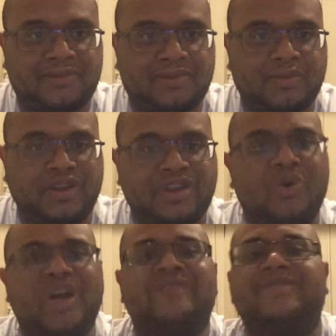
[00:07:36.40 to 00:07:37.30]
with
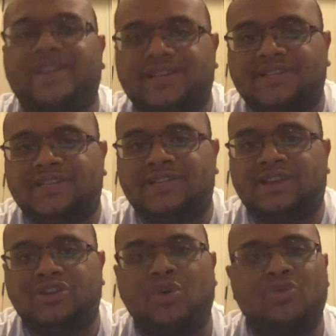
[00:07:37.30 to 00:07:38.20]
no evidence,
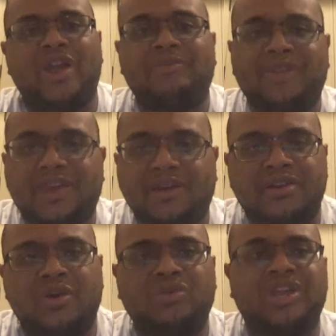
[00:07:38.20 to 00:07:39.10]
no rape kit,
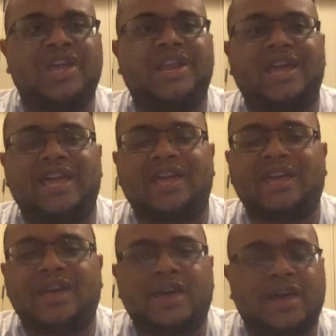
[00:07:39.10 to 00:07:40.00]
no DNA,
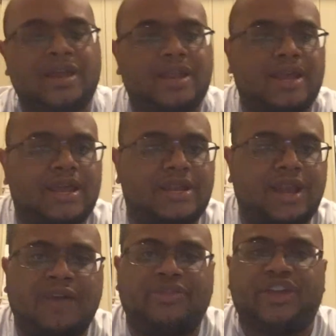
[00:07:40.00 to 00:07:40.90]

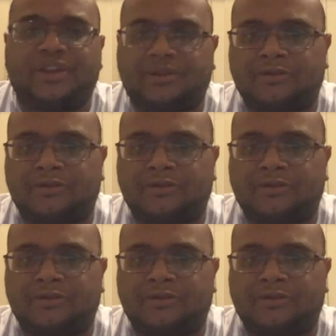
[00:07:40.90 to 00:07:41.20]
nothing,